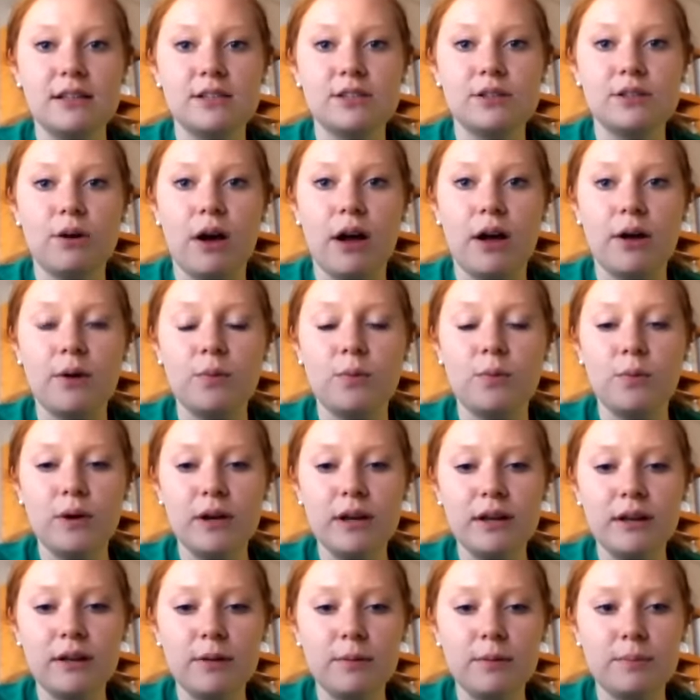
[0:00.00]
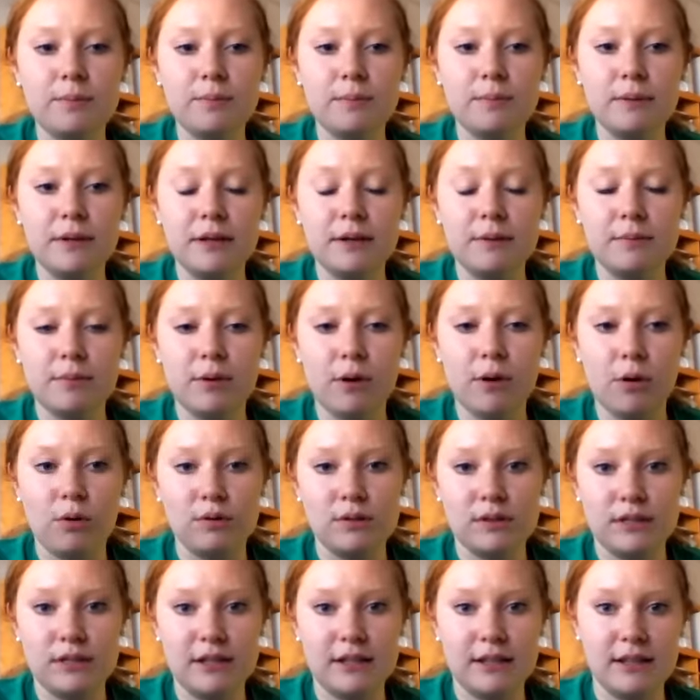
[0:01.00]
So I will be
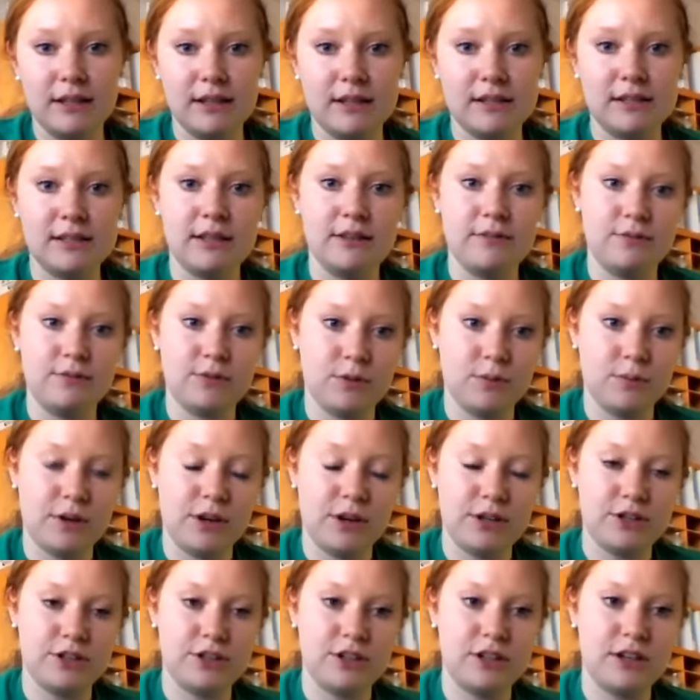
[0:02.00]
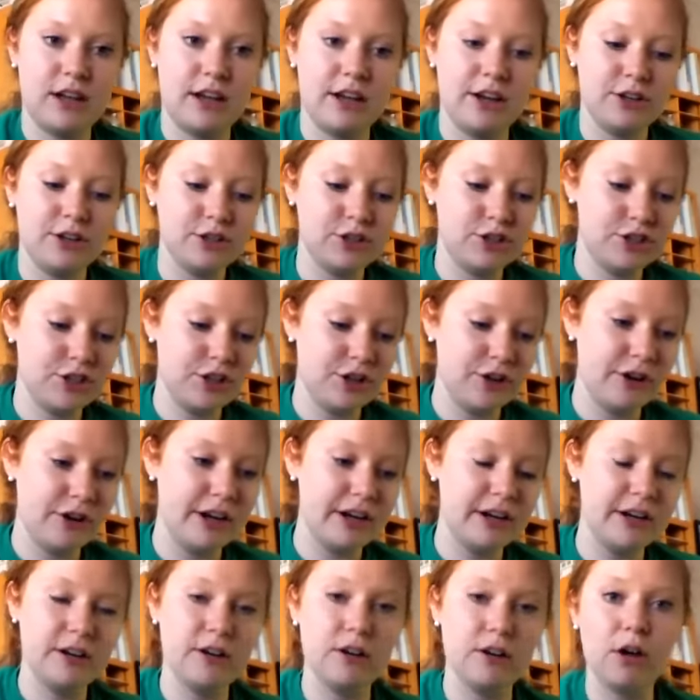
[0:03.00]
posting this information and
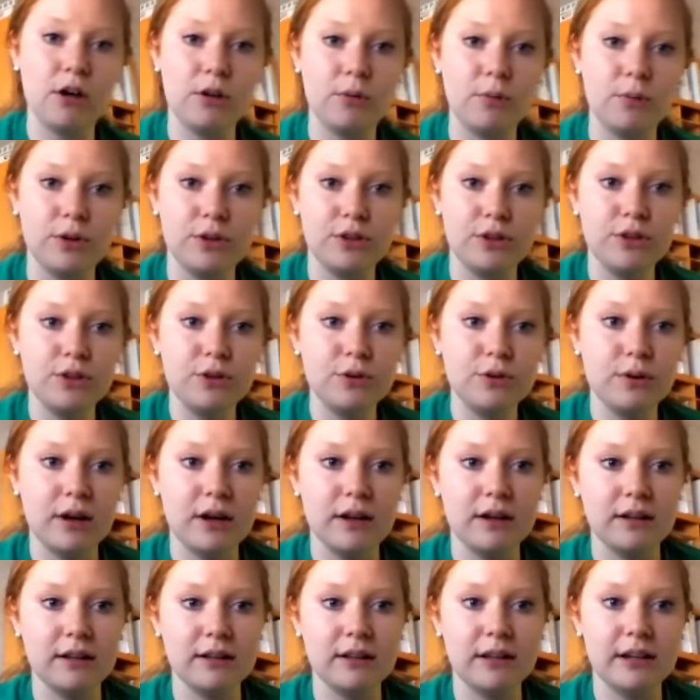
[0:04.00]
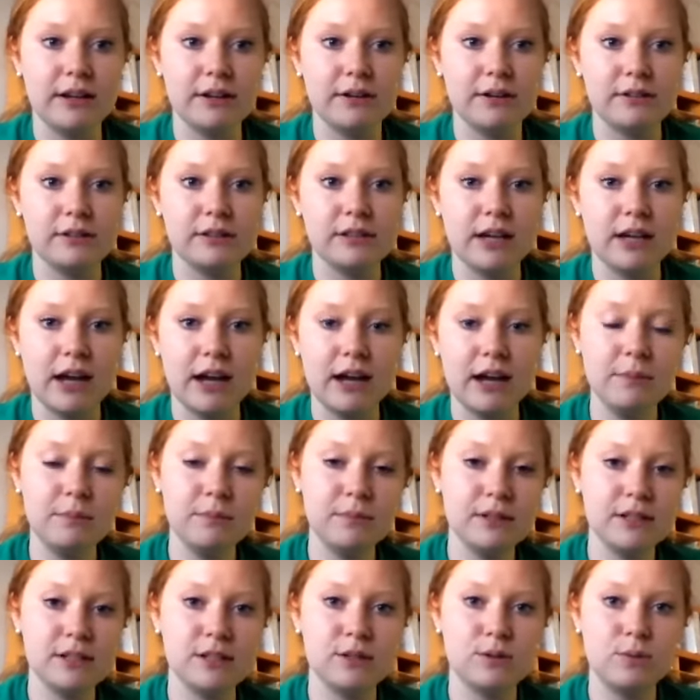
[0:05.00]
sharing it all with you at a later
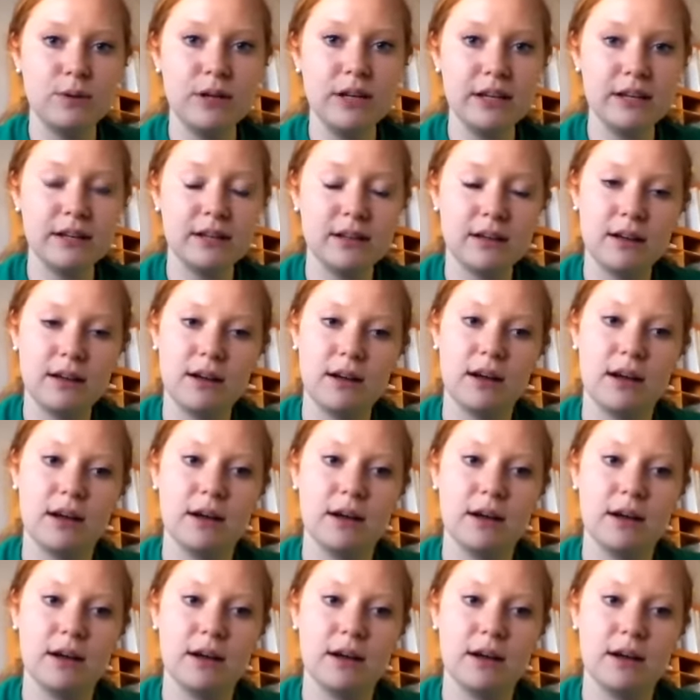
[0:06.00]
time this week,